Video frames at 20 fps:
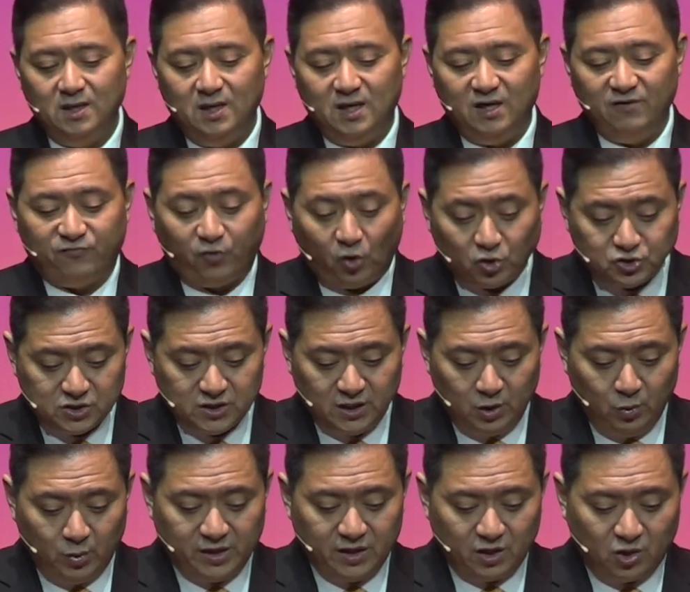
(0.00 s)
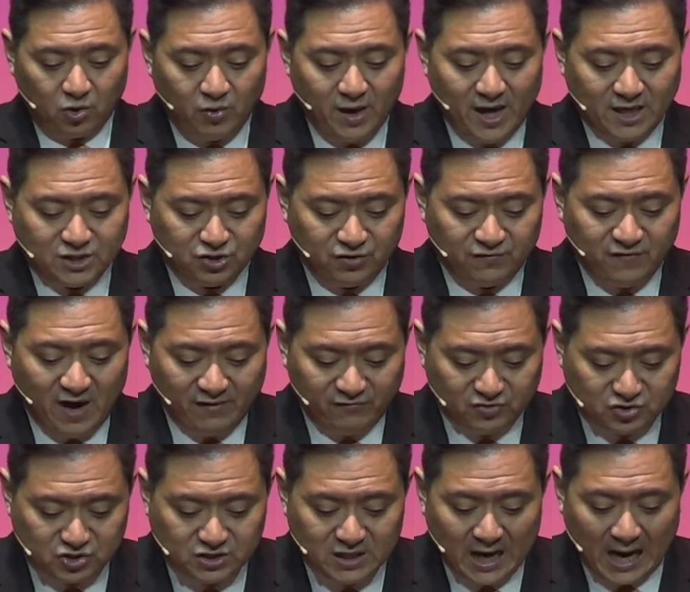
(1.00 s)
Unfortunately, one of the crash
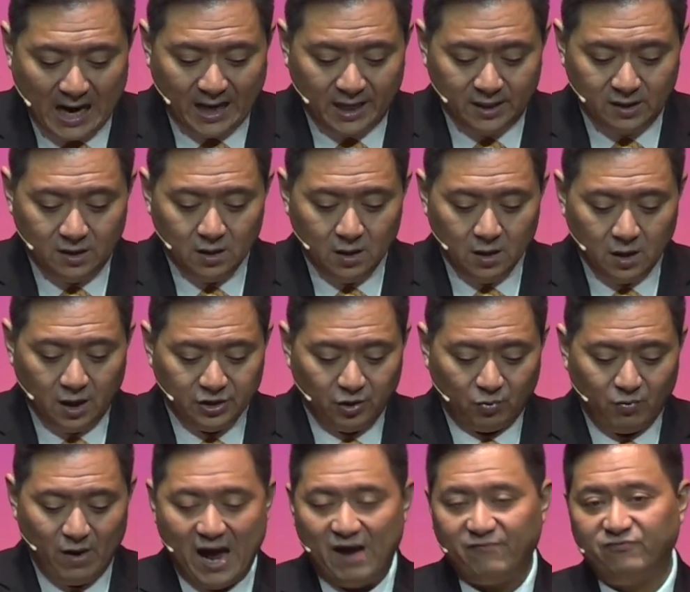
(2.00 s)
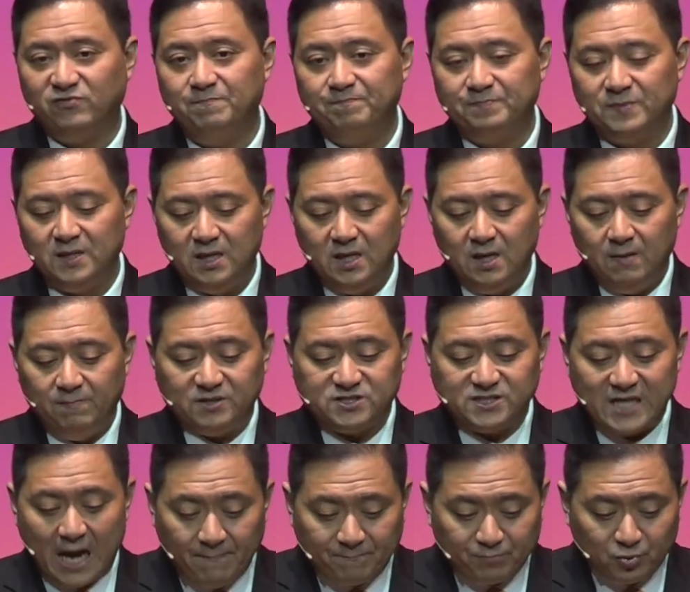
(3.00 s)
survivors died on the raft but
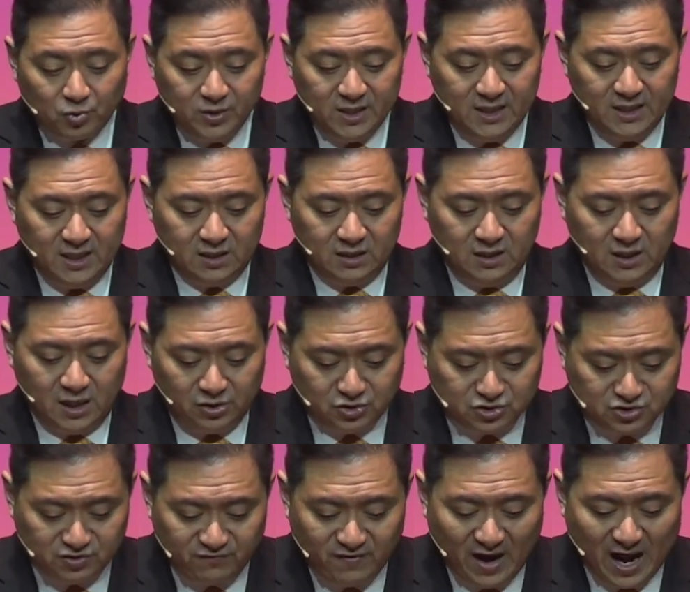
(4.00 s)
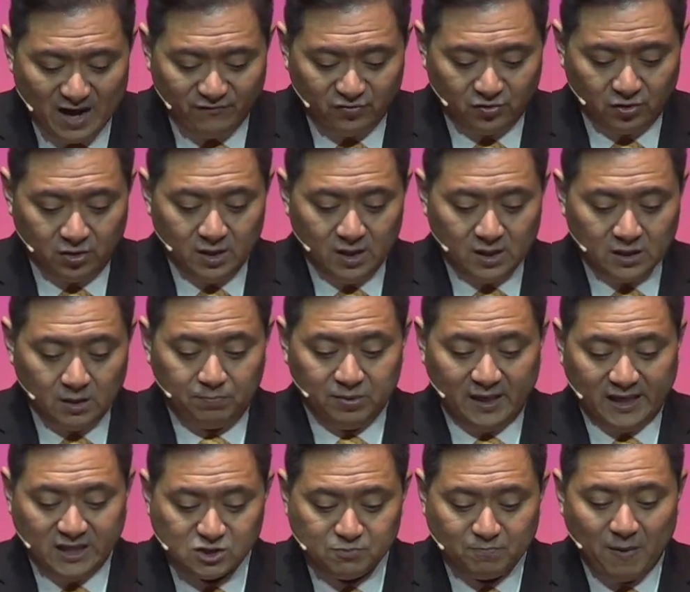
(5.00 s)
Zamperini and the other survivor, the
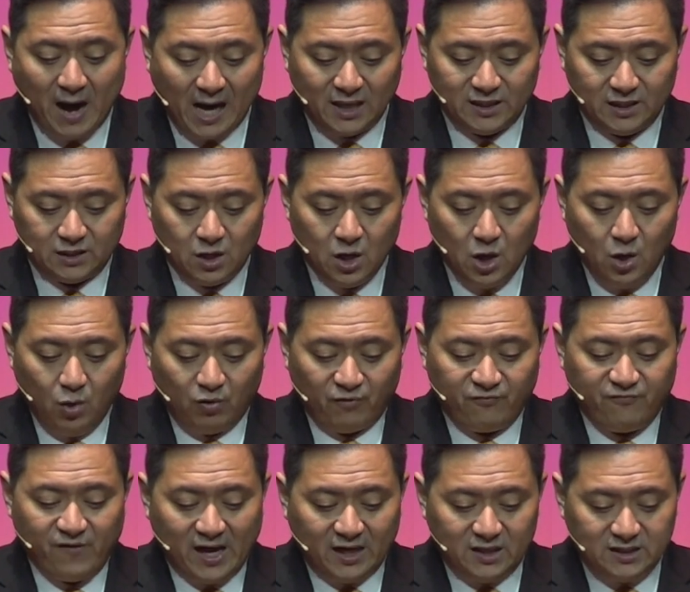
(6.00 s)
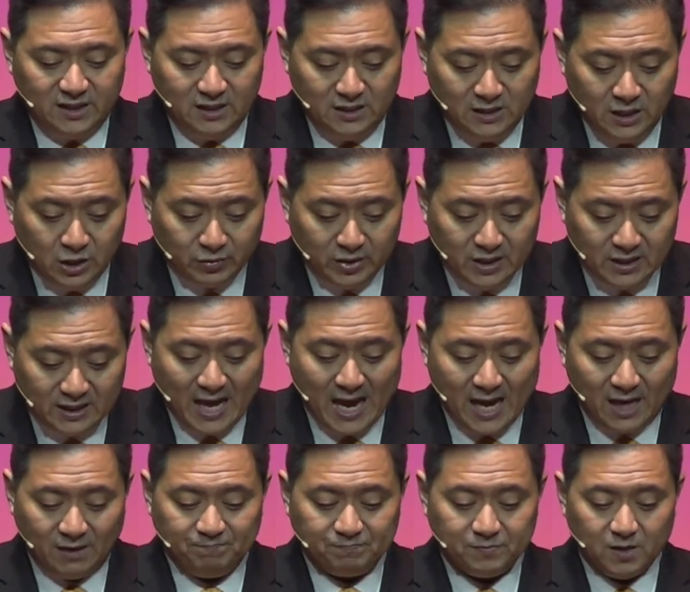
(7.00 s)
plane's pilot, were finally nearing
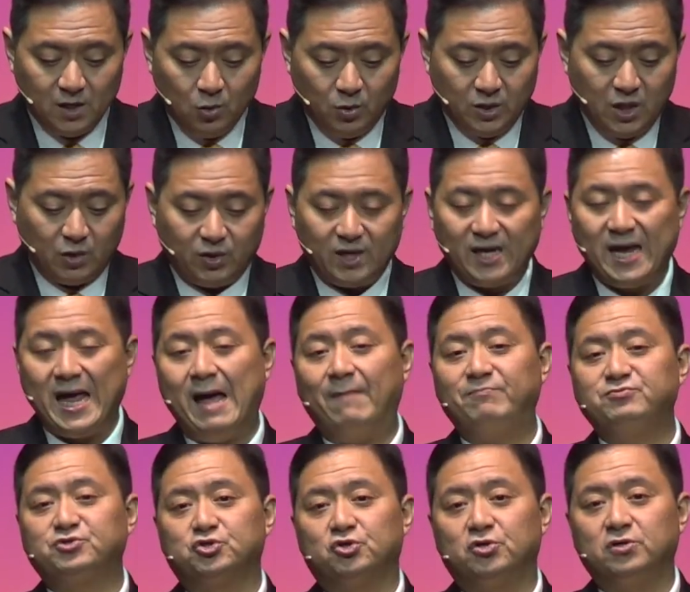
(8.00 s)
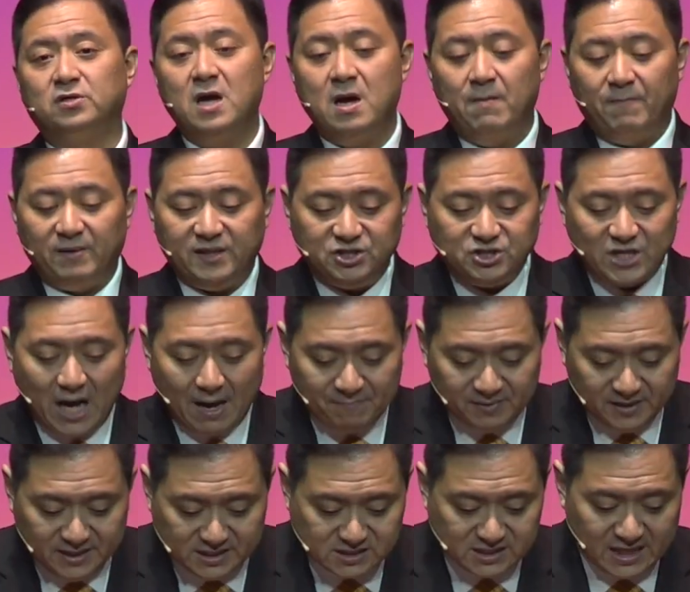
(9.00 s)
land when they were captured by the
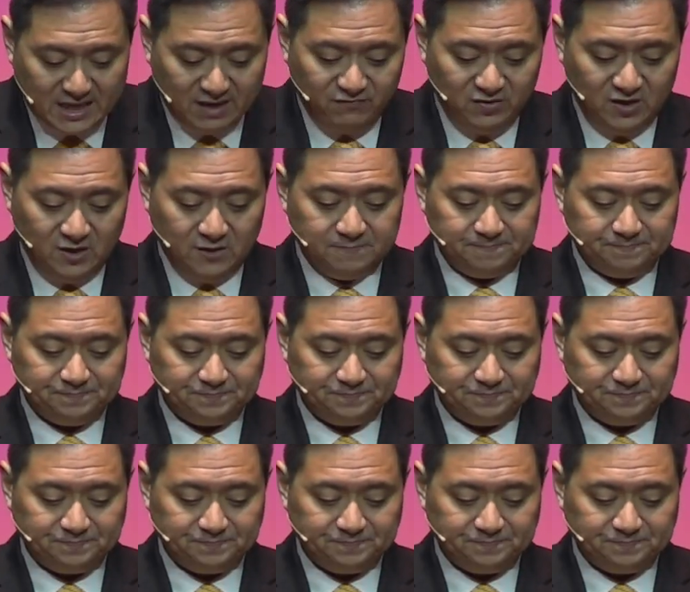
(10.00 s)
Japanese Navy.